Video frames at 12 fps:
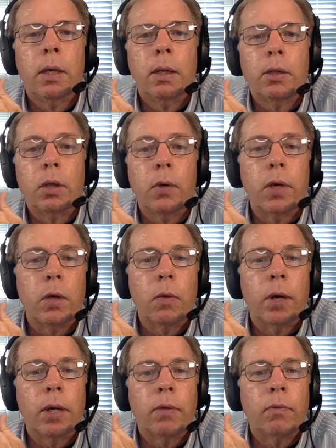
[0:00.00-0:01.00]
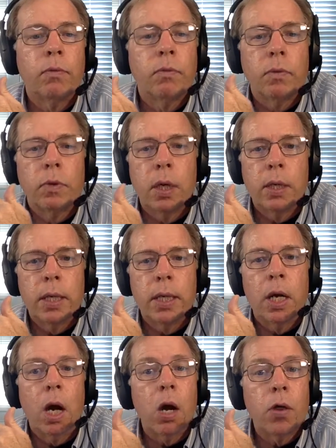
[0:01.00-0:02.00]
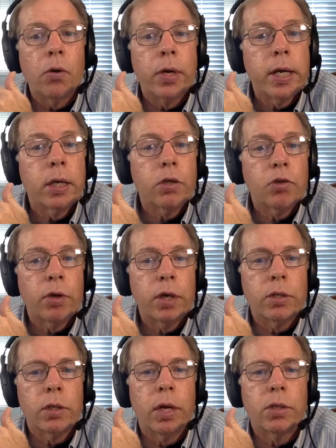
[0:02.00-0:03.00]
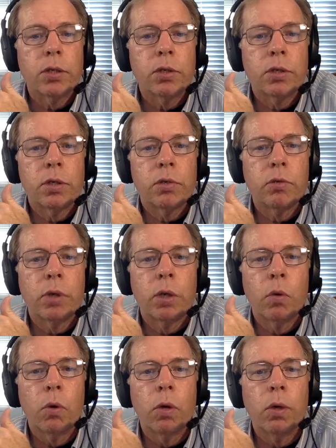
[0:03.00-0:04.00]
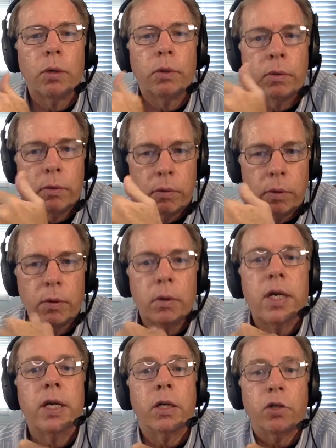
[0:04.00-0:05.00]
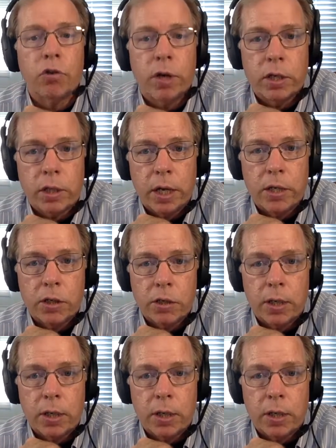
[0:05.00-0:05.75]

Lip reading: So anyway, in other English translations, this Greek word, English translations